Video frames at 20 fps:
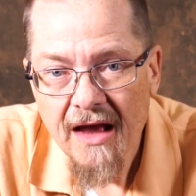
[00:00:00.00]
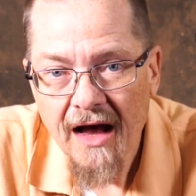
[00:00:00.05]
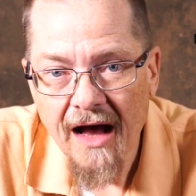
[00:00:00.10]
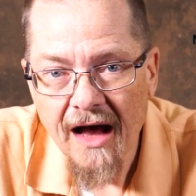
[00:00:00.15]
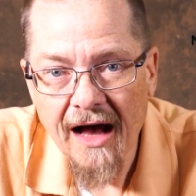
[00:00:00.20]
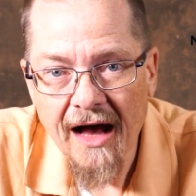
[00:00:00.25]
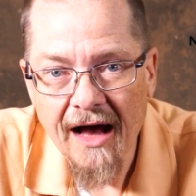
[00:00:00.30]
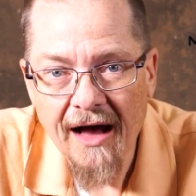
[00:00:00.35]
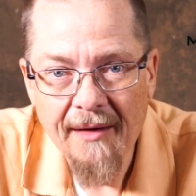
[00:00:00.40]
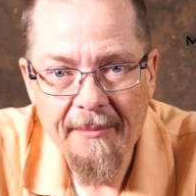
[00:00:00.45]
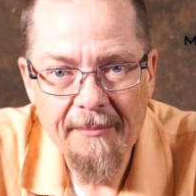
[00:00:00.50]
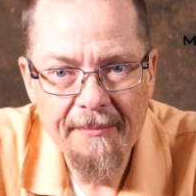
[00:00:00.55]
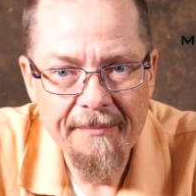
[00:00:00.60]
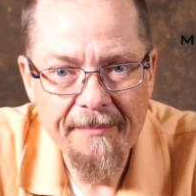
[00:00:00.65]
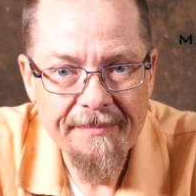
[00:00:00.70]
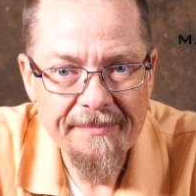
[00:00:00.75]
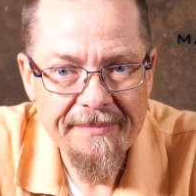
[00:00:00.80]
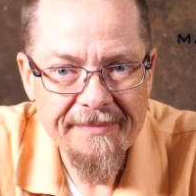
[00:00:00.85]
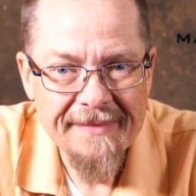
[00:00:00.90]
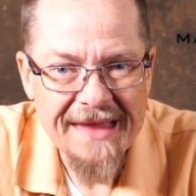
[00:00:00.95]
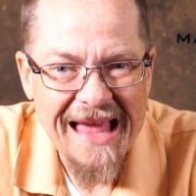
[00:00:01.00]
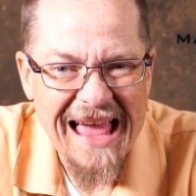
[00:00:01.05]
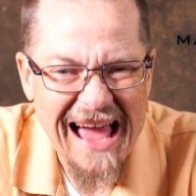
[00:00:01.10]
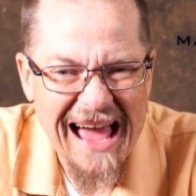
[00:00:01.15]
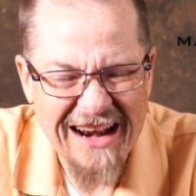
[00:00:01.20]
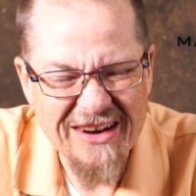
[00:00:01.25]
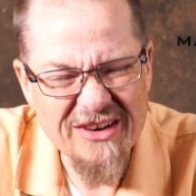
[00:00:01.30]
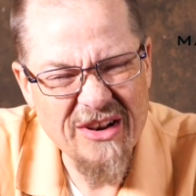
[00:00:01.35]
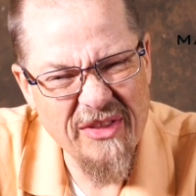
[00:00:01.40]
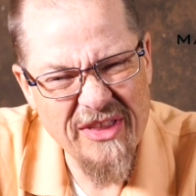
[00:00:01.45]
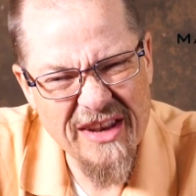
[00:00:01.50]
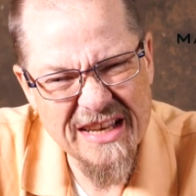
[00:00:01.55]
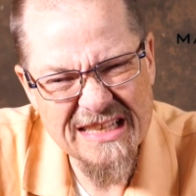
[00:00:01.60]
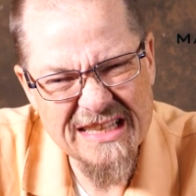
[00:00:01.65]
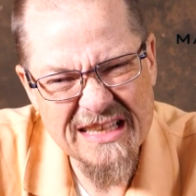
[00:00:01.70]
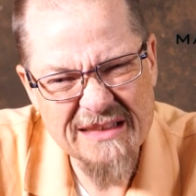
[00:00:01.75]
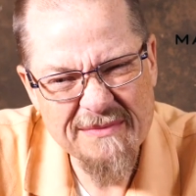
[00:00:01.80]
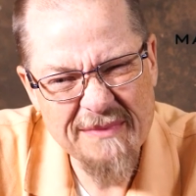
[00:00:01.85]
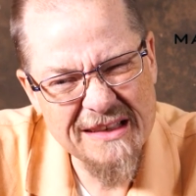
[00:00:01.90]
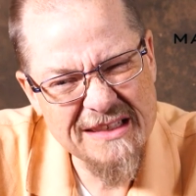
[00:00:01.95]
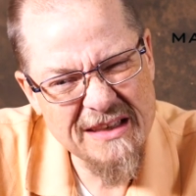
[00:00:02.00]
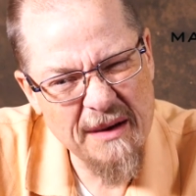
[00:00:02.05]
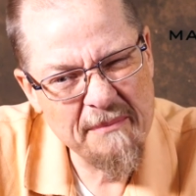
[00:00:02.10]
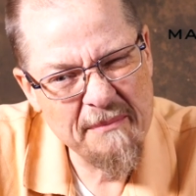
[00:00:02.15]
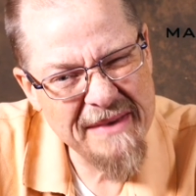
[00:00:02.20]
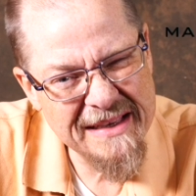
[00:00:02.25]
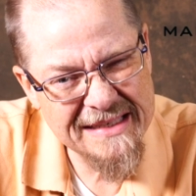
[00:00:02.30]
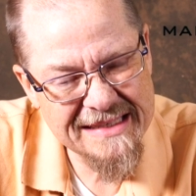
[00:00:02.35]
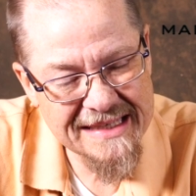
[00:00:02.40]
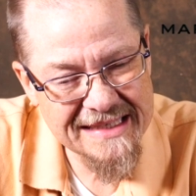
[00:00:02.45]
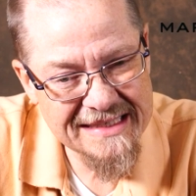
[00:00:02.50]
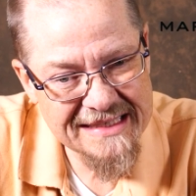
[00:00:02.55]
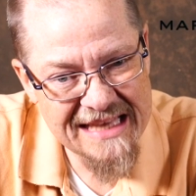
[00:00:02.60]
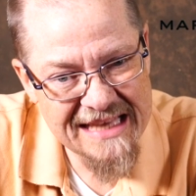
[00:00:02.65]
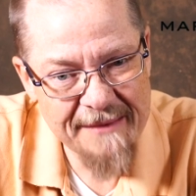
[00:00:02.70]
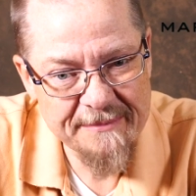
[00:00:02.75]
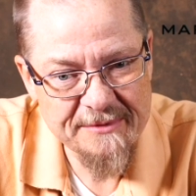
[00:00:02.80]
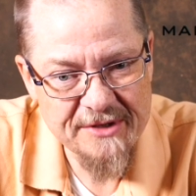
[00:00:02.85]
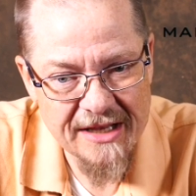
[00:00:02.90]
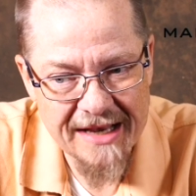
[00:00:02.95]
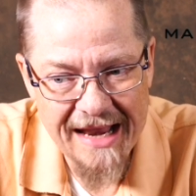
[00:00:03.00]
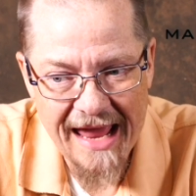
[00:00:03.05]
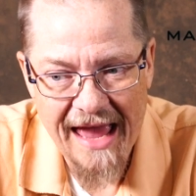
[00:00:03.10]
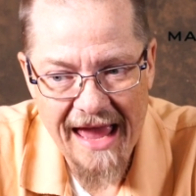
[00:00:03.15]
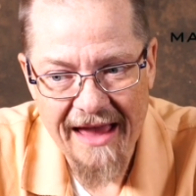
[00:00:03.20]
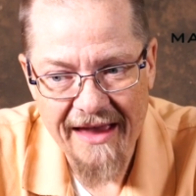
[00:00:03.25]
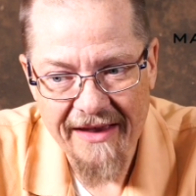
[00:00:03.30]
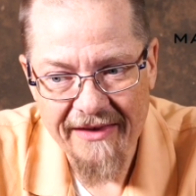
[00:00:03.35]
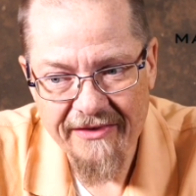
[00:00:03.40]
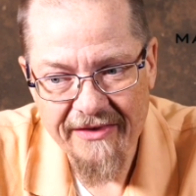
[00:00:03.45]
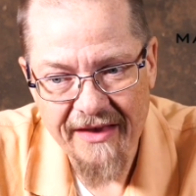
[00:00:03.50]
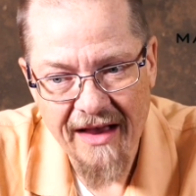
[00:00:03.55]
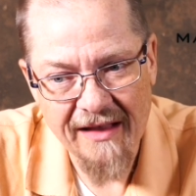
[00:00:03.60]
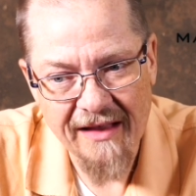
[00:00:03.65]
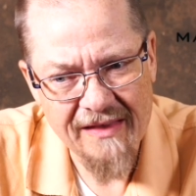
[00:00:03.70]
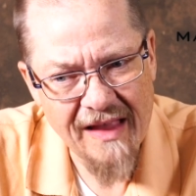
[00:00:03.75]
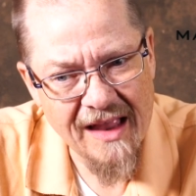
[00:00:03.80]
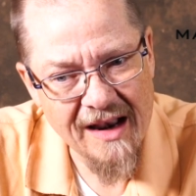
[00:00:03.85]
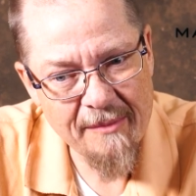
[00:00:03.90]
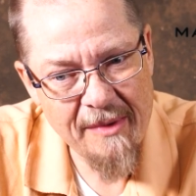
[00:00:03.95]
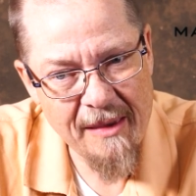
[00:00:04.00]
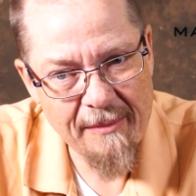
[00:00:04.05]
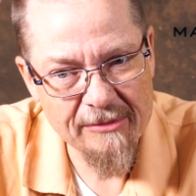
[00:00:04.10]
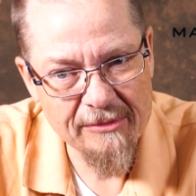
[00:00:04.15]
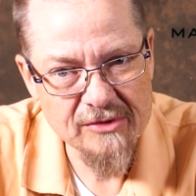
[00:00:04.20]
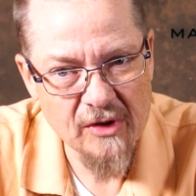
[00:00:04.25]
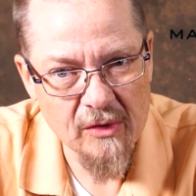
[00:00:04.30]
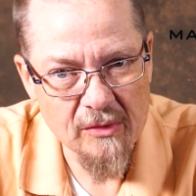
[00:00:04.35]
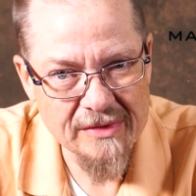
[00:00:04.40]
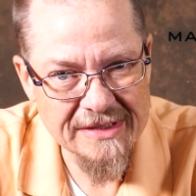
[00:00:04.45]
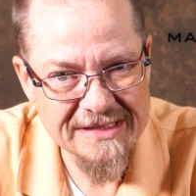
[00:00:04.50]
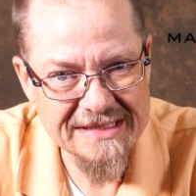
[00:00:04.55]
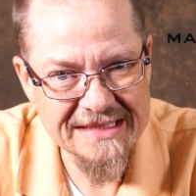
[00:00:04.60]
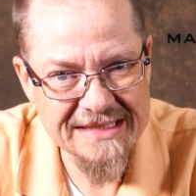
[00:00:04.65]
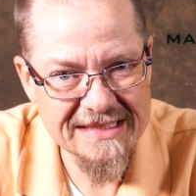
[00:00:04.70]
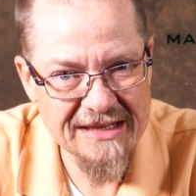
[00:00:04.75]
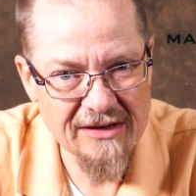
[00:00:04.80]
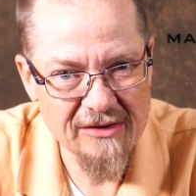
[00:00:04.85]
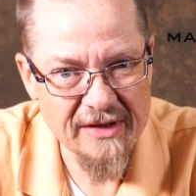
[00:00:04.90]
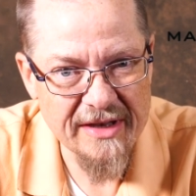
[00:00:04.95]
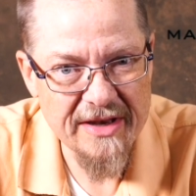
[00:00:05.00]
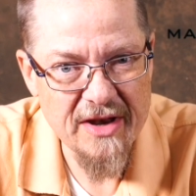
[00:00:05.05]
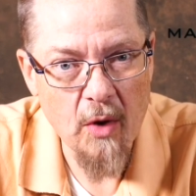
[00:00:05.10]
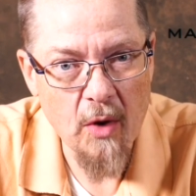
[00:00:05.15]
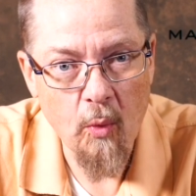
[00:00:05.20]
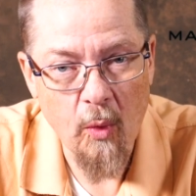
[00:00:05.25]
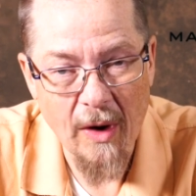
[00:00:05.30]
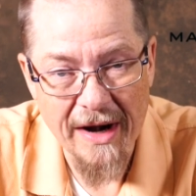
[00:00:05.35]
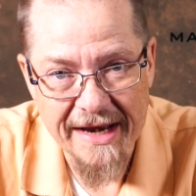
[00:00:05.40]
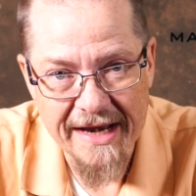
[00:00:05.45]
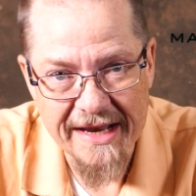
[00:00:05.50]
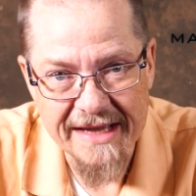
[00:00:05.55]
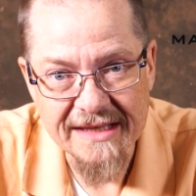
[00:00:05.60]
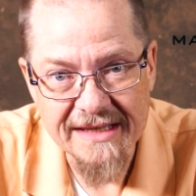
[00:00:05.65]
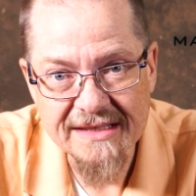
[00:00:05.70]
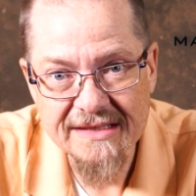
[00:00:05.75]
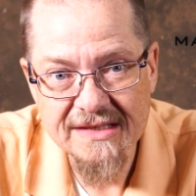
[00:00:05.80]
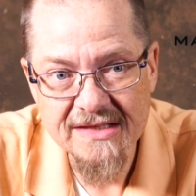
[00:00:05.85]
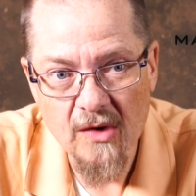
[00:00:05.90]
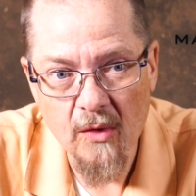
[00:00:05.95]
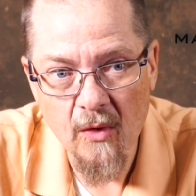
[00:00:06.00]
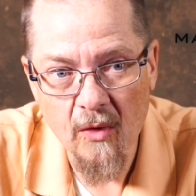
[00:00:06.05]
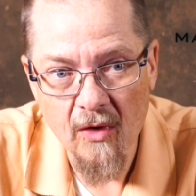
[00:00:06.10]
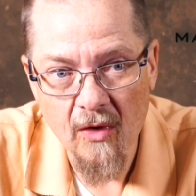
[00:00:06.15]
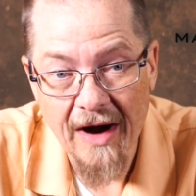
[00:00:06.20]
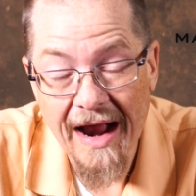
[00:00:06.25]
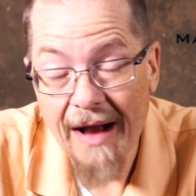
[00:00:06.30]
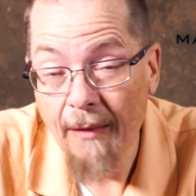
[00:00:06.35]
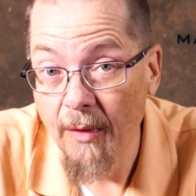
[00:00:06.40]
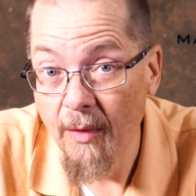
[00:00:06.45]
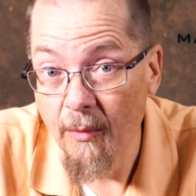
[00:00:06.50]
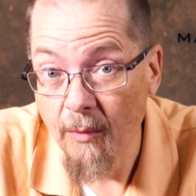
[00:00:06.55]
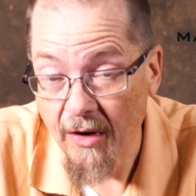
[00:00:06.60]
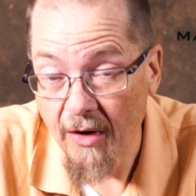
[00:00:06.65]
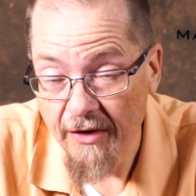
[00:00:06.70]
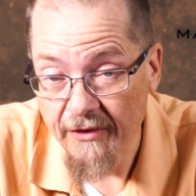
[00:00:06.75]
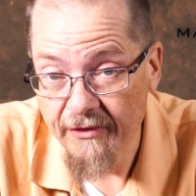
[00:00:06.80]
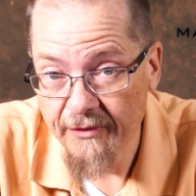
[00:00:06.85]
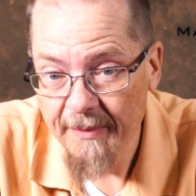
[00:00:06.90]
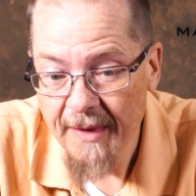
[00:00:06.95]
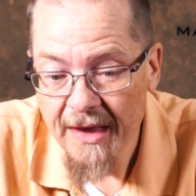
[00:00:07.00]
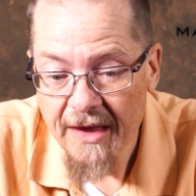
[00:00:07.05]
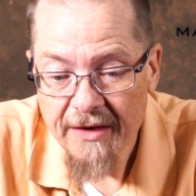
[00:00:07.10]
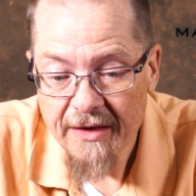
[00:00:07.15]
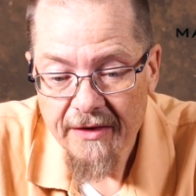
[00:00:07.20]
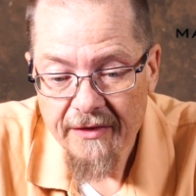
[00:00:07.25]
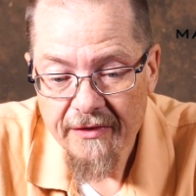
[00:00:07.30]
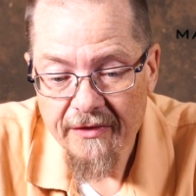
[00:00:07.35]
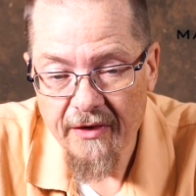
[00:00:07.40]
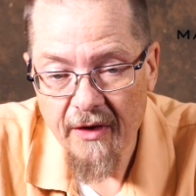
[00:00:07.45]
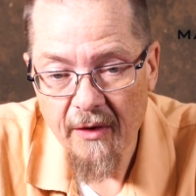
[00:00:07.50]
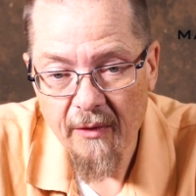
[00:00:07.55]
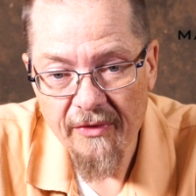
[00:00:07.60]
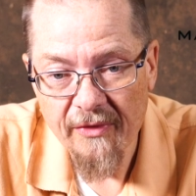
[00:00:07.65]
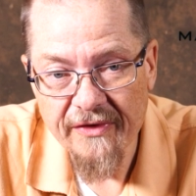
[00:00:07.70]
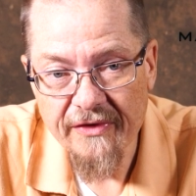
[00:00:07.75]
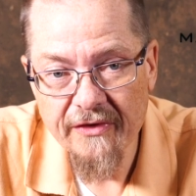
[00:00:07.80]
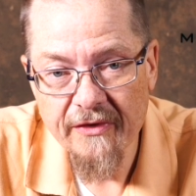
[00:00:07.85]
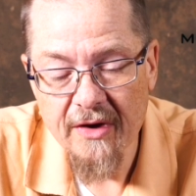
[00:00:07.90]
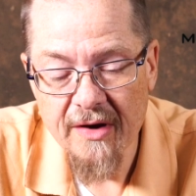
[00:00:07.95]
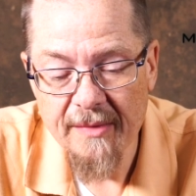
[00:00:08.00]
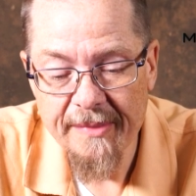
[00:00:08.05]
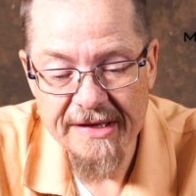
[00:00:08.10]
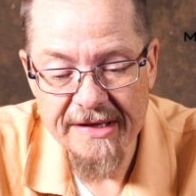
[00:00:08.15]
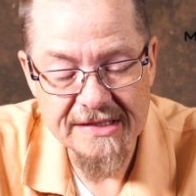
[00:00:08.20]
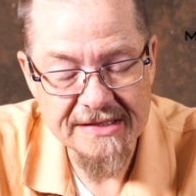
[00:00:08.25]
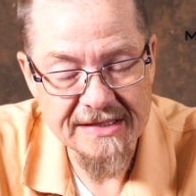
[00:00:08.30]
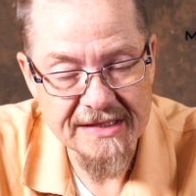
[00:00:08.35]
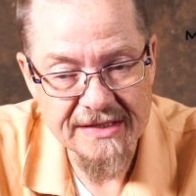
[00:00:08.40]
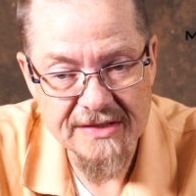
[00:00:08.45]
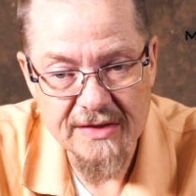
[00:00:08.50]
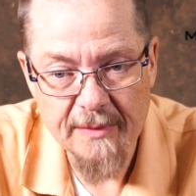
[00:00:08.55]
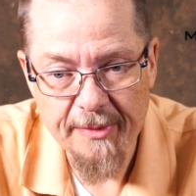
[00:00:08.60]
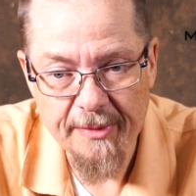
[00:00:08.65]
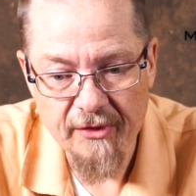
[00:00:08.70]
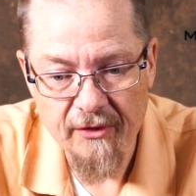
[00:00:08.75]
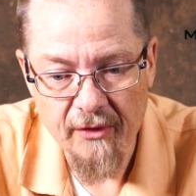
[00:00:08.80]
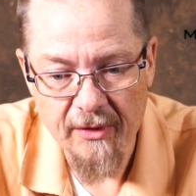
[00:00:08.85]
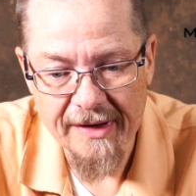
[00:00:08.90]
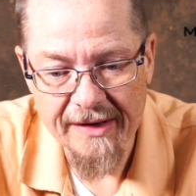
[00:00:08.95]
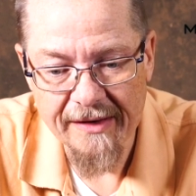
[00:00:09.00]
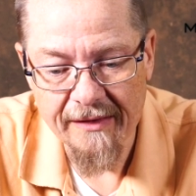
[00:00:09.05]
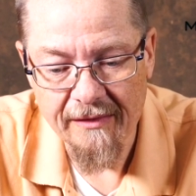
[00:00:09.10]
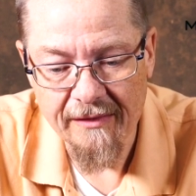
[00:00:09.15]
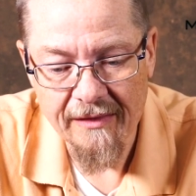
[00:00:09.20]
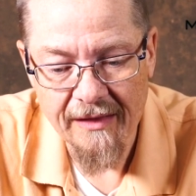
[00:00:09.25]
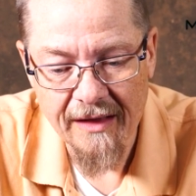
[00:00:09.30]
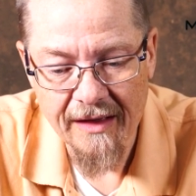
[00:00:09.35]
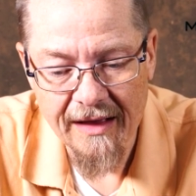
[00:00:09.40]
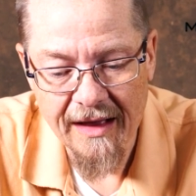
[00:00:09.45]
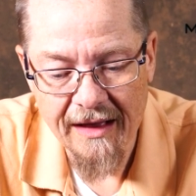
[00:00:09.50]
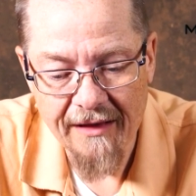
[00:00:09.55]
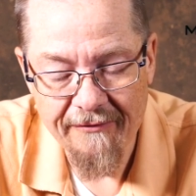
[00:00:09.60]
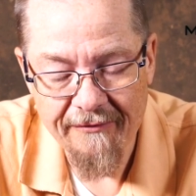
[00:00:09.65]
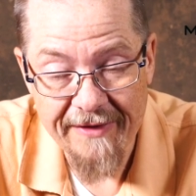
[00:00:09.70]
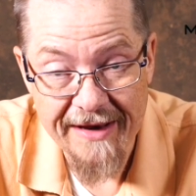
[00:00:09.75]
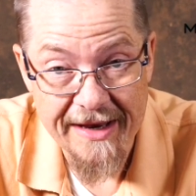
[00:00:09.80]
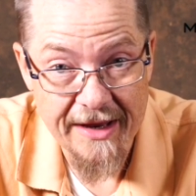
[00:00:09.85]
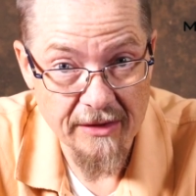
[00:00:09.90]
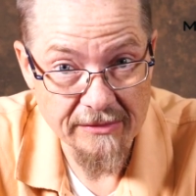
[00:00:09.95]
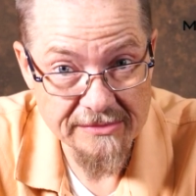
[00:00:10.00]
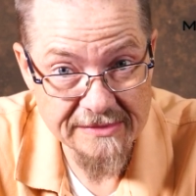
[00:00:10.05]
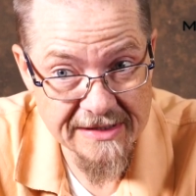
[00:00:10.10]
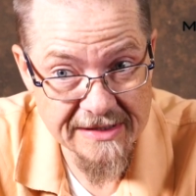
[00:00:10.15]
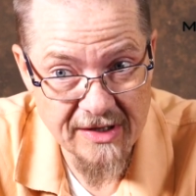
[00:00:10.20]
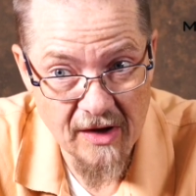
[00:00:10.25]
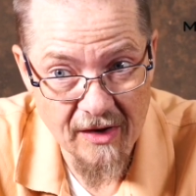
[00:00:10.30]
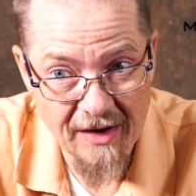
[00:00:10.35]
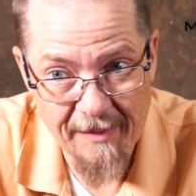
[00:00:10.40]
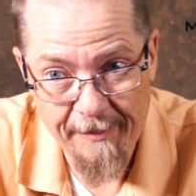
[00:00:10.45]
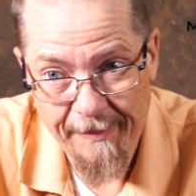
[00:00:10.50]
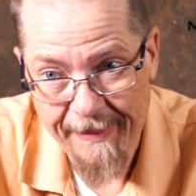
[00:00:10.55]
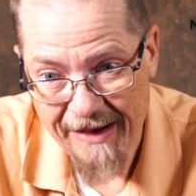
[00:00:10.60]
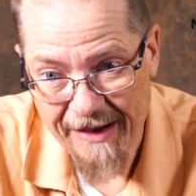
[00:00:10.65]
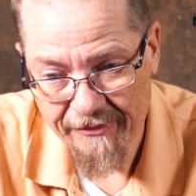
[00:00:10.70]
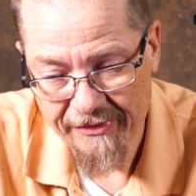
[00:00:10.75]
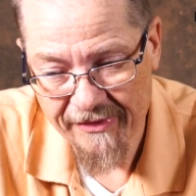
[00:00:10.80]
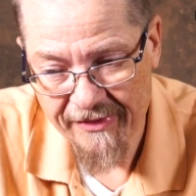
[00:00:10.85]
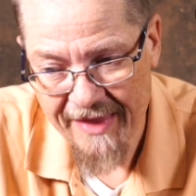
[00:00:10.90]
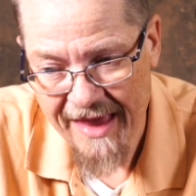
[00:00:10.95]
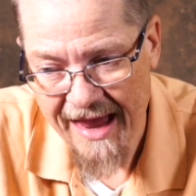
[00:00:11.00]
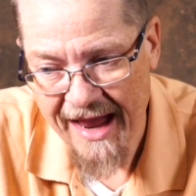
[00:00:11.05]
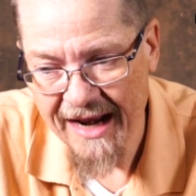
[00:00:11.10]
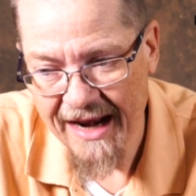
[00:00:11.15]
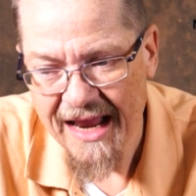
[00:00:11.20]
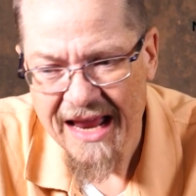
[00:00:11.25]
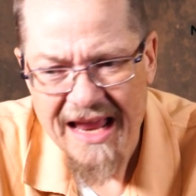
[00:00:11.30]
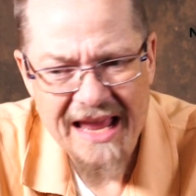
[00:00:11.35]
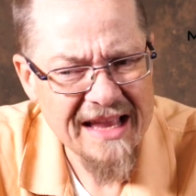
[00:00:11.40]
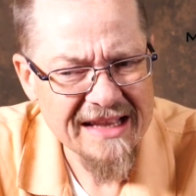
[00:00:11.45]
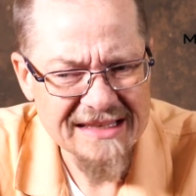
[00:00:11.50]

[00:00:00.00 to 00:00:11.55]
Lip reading: I don't know that it's as much a misconception as a lot of people don't necessarily know what it is or how it works. So this is going to be just a super short little video to talk about that.